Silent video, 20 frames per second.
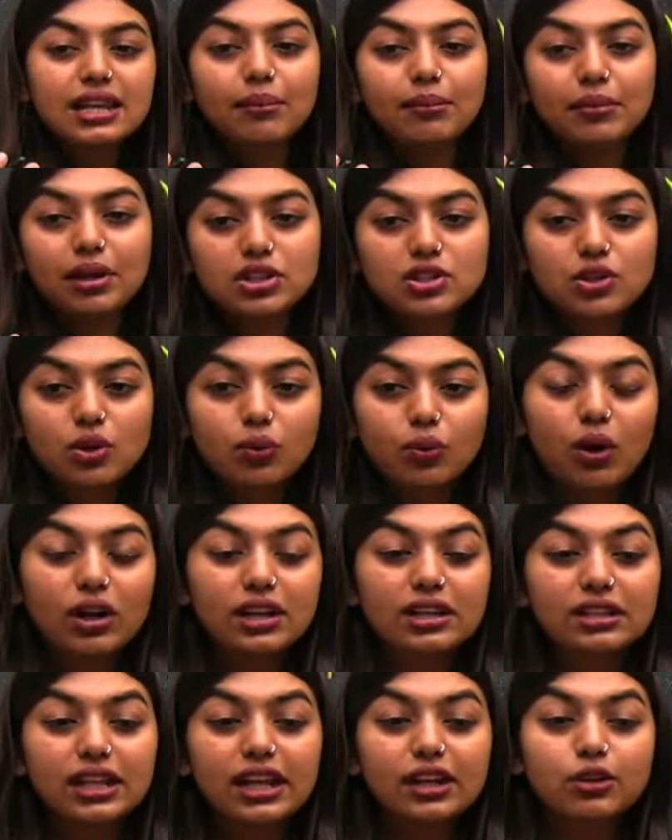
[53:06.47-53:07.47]
some, so
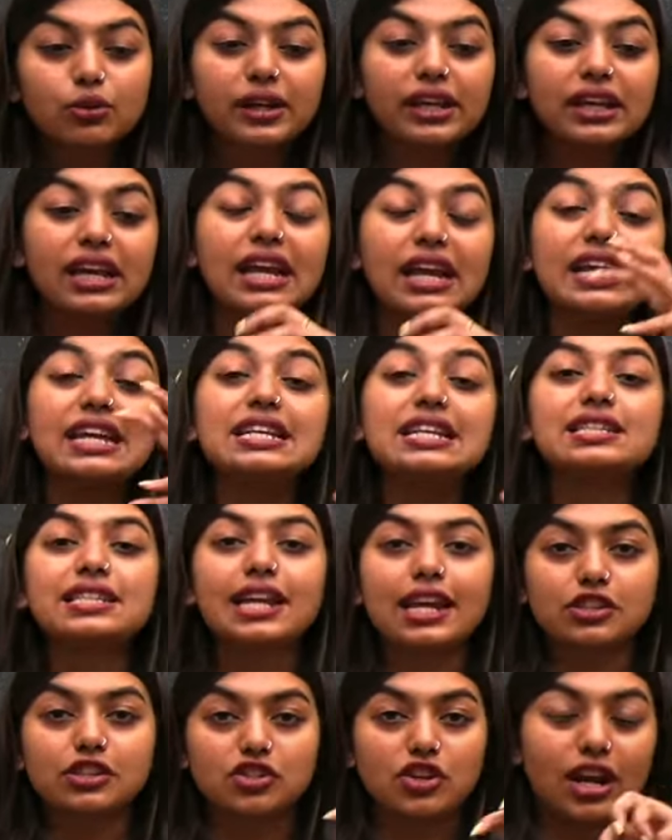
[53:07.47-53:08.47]
what are they doing?
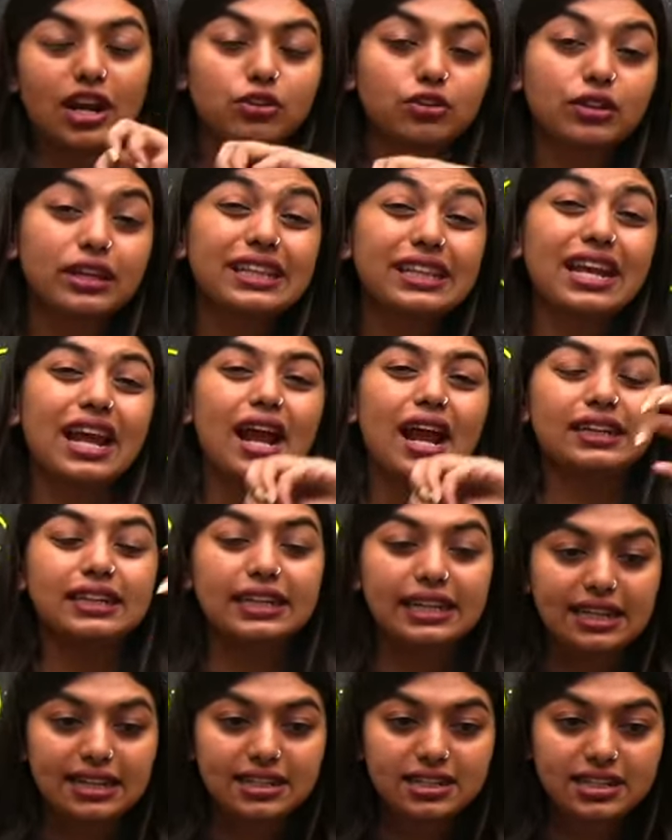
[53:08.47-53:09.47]
Yeast extract, okay, they
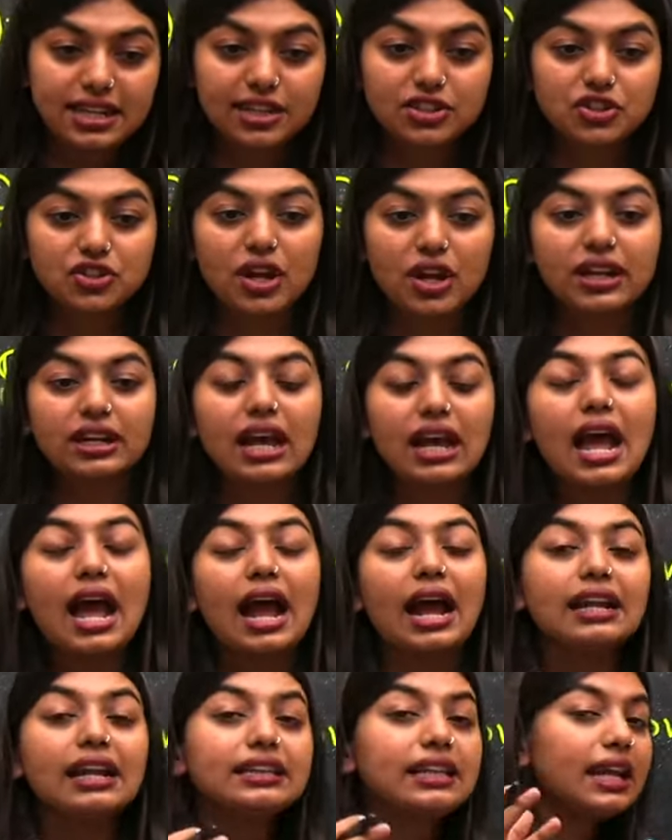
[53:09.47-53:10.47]
added yeast extract,
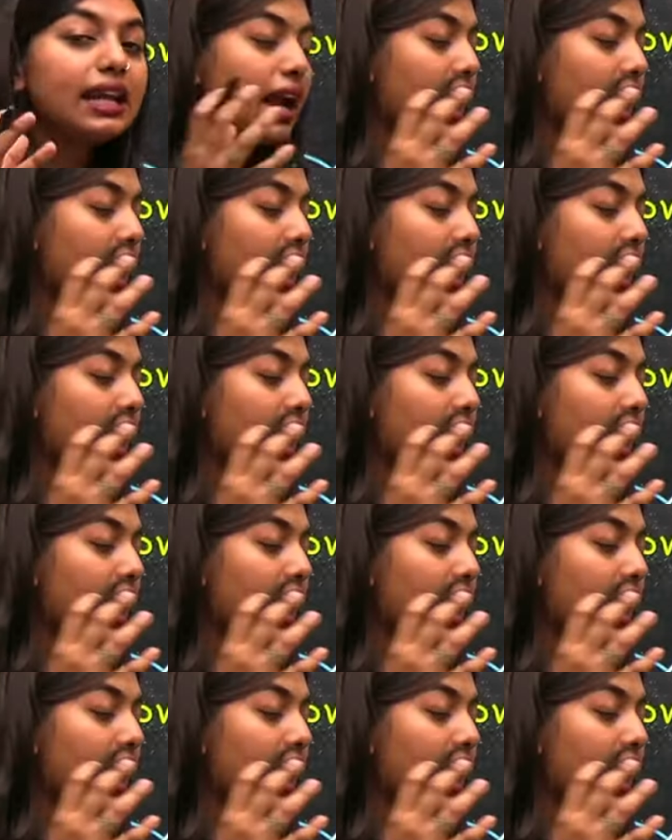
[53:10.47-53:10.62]
and